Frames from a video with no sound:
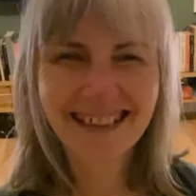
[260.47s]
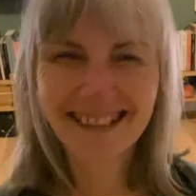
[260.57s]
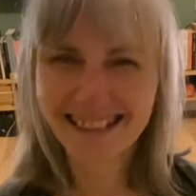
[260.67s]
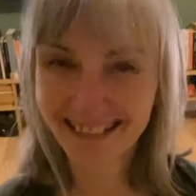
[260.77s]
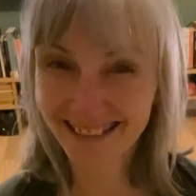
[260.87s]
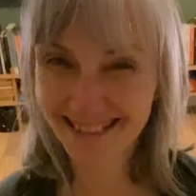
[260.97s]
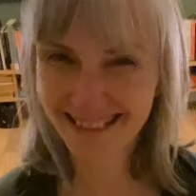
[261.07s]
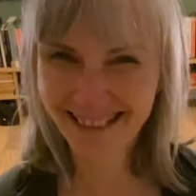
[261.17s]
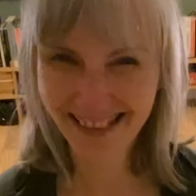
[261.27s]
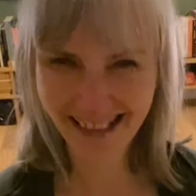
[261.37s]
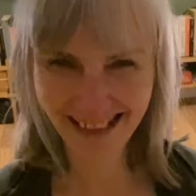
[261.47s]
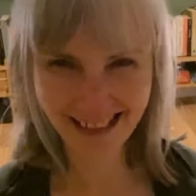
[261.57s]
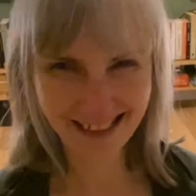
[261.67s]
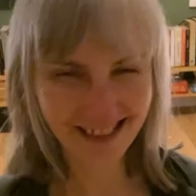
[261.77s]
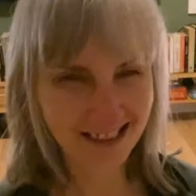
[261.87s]
yeah.
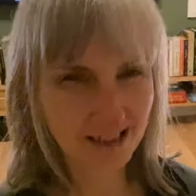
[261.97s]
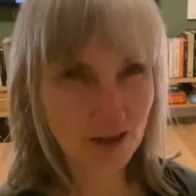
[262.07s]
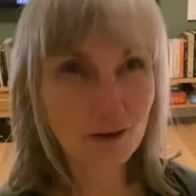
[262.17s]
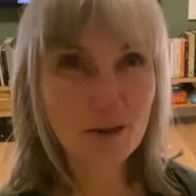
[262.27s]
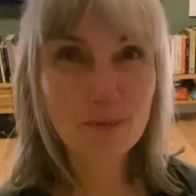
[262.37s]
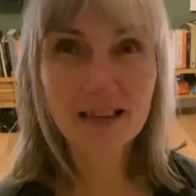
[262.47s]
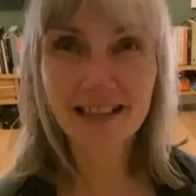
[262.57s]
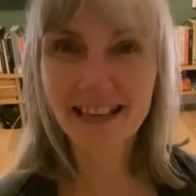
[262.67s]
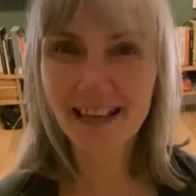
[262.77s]
It's tone completely